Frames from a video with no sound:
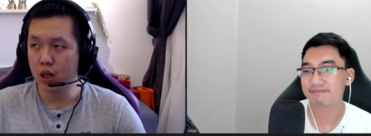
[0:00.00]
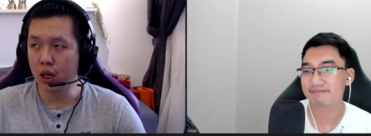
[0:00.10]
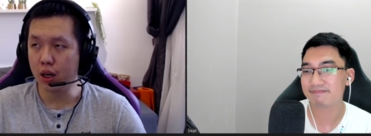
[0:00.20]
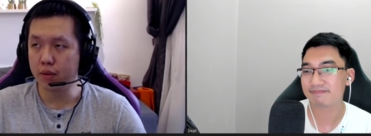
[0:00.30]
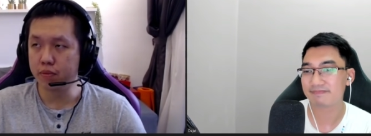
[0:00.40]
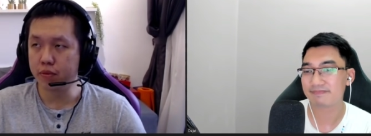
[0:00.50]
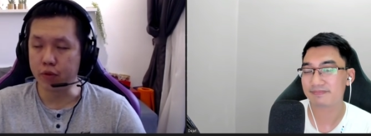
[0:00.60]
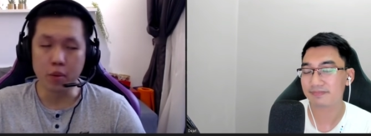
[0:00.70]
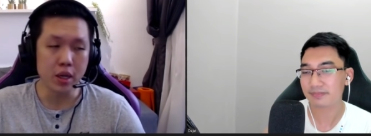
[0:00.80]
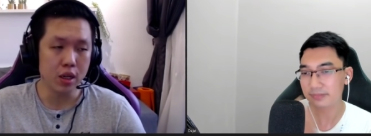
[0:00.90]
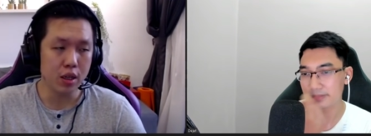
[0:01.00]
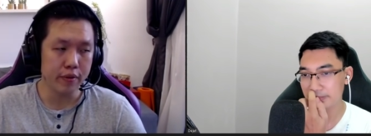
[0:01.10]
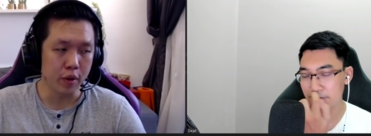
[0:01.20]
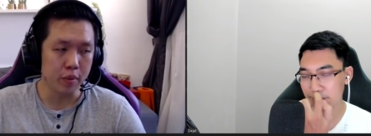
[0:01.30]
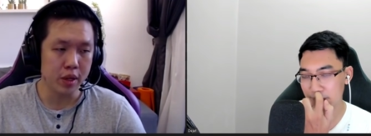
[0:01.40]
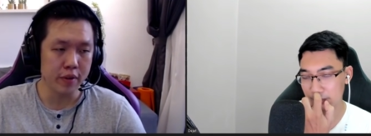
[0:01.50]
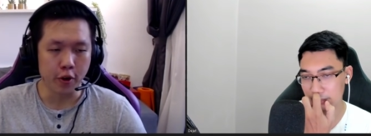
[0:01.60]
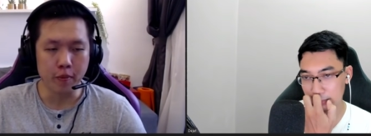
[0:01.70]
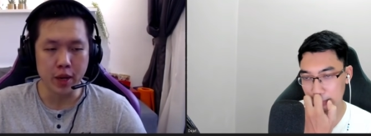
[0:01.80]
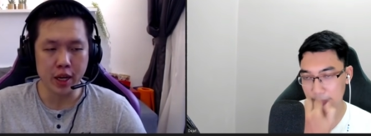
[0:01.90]
Speaker 1: um, for me, for me,
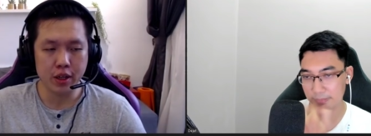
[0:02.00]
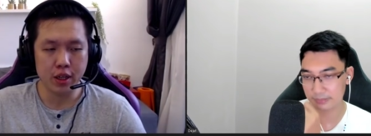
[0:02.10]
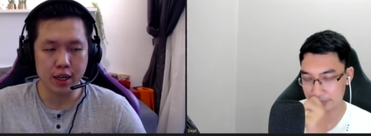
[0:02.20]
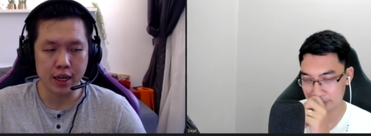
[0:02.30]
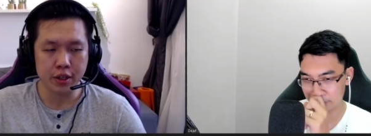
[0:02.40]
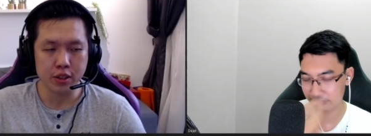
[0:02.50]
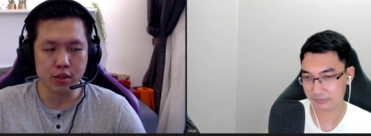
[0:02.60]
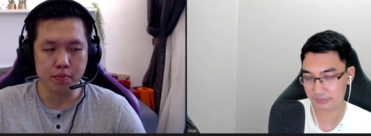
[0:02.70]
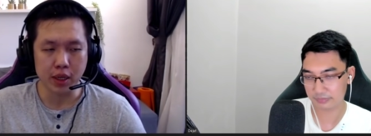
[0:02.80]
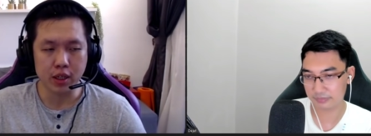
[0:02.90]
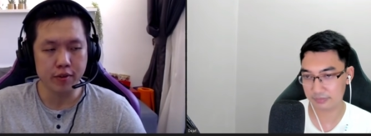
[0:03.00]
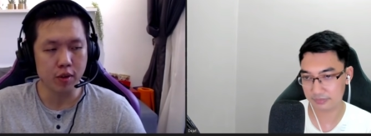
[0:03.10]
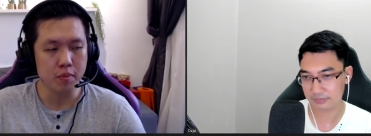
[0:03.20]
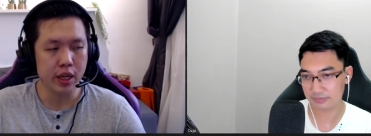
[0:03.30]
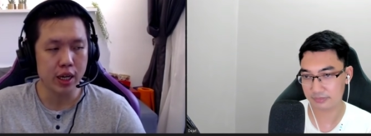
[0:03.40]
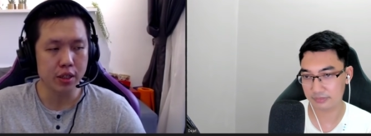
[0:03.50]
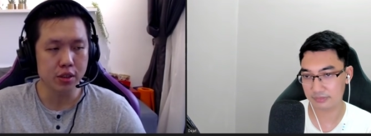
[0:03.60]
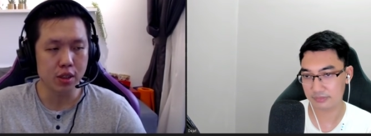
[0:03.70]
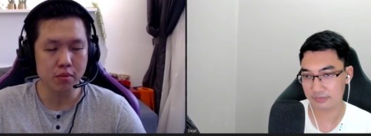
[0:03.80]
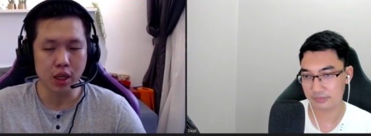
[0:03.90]
for many other players, for many other
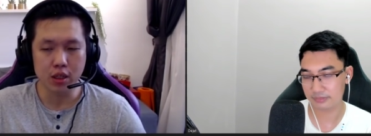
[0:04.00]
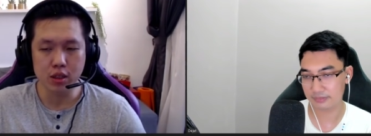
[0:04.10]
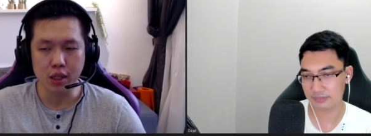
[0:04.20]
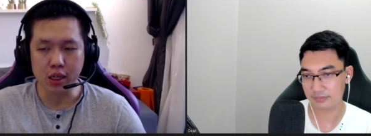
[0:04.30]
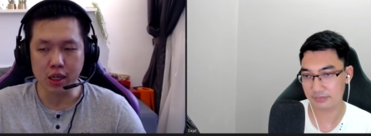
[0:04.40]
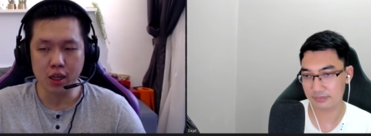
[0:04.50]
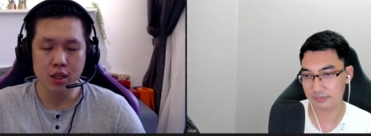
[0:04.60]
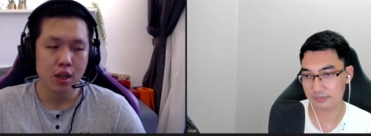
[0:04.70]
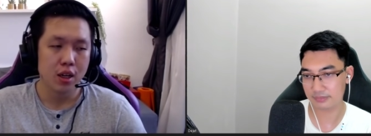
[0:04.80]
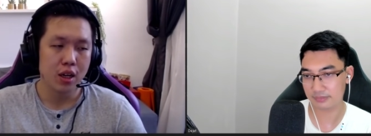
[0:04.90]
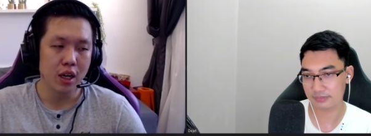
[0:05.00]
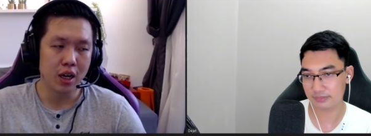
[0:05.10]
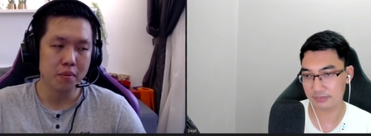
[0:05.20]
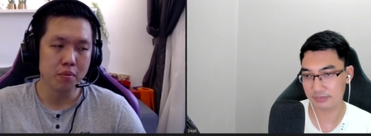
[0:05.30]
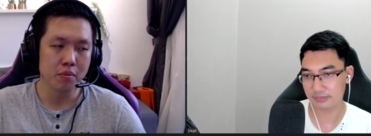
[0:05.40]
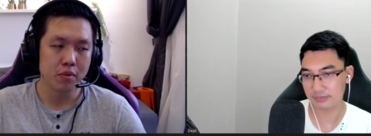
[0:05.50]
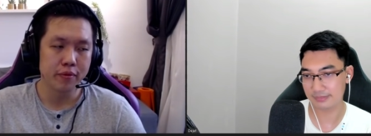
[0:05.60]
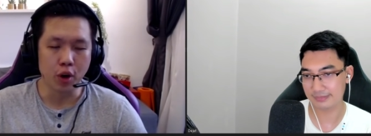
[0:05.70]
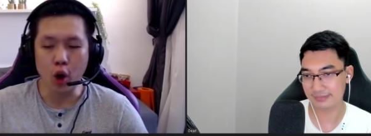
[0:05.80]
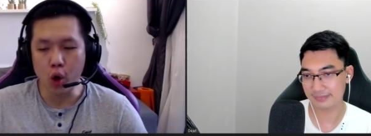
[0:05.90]
team that thinking, um,
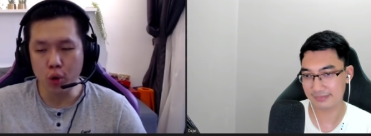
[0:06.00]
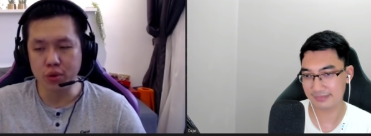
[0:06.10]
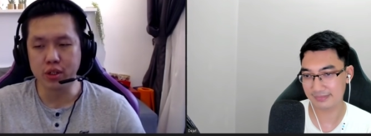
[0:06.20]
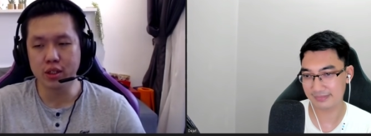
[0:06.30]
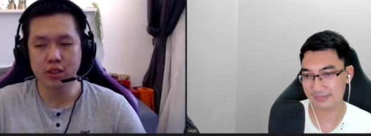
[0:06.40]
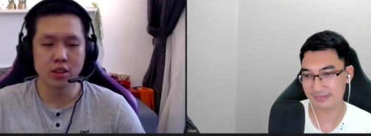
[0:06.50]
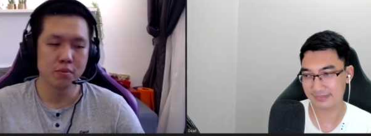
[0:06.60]
for the whole years,